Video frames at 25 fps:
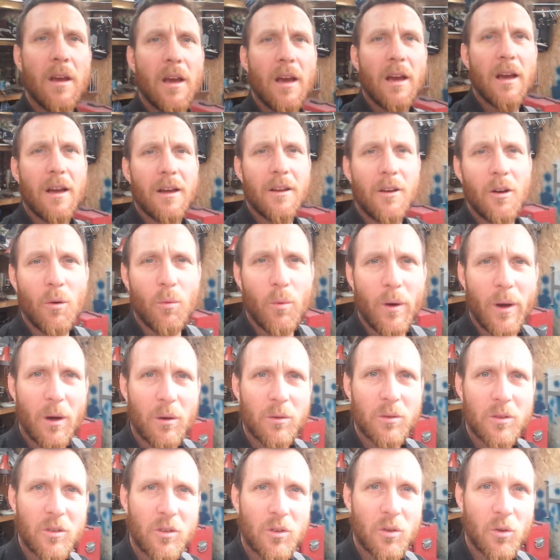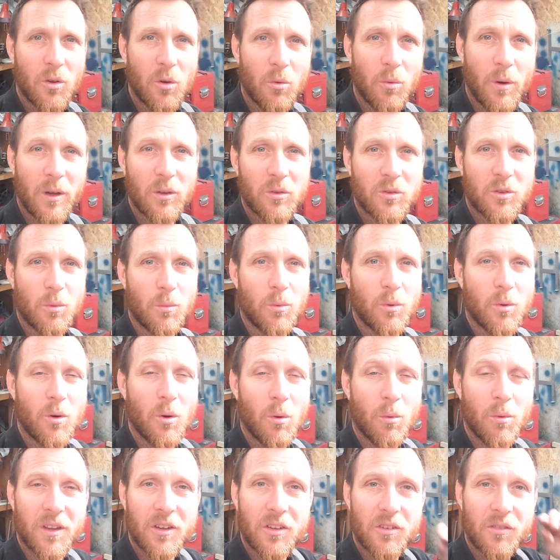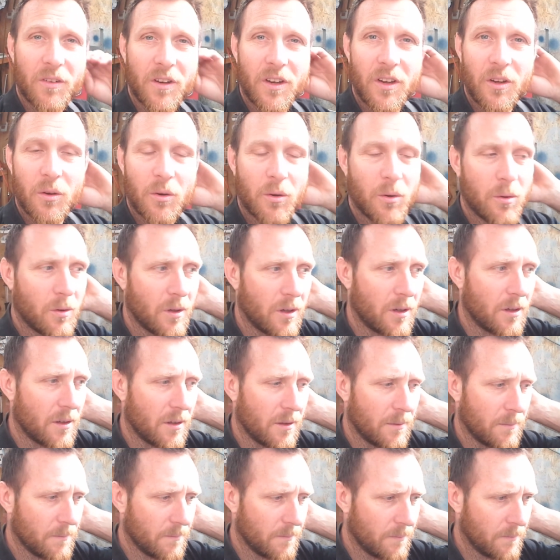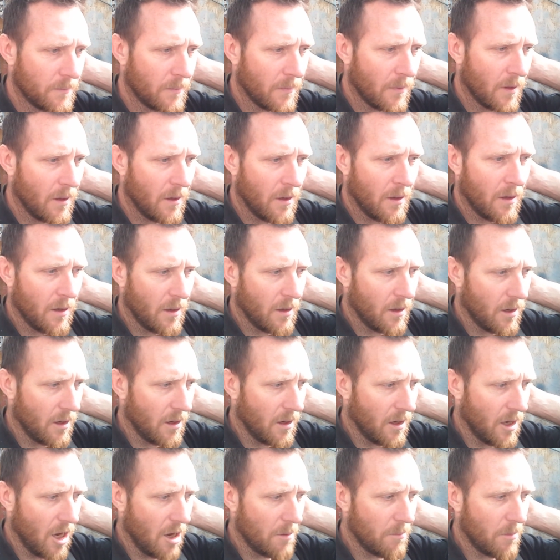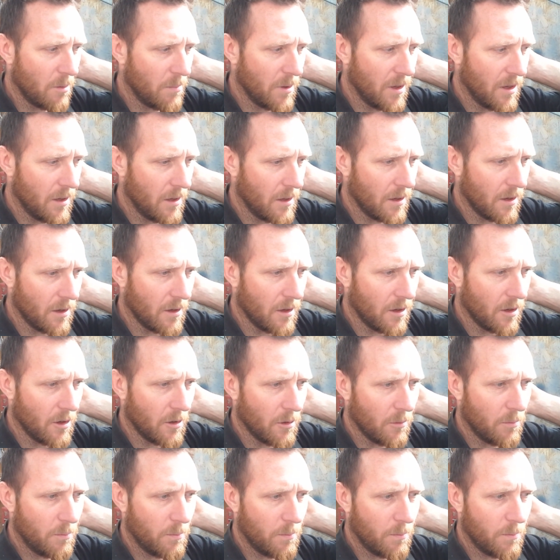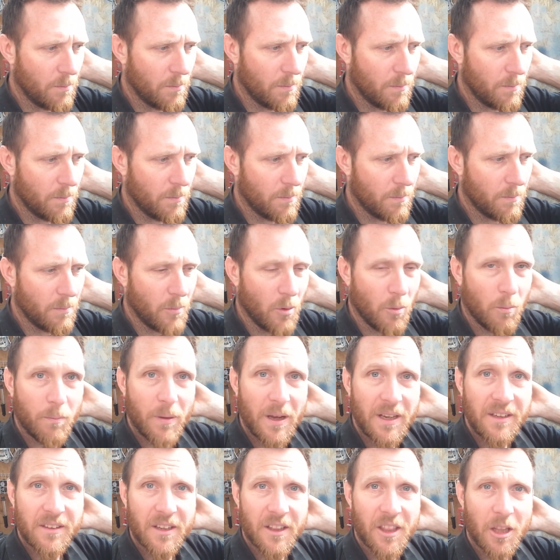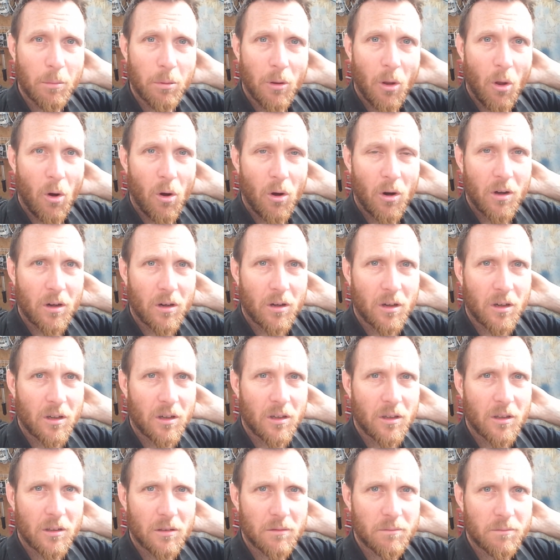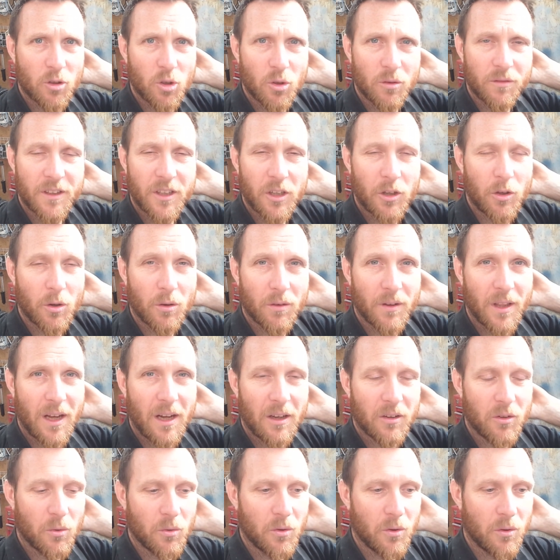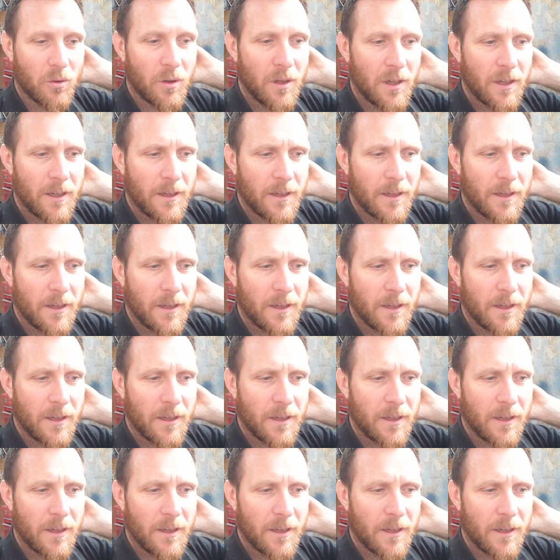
Yeah. Not well. Don't know what else we'll go with this video. I maybe put painting the block or do a video of that. I don't know.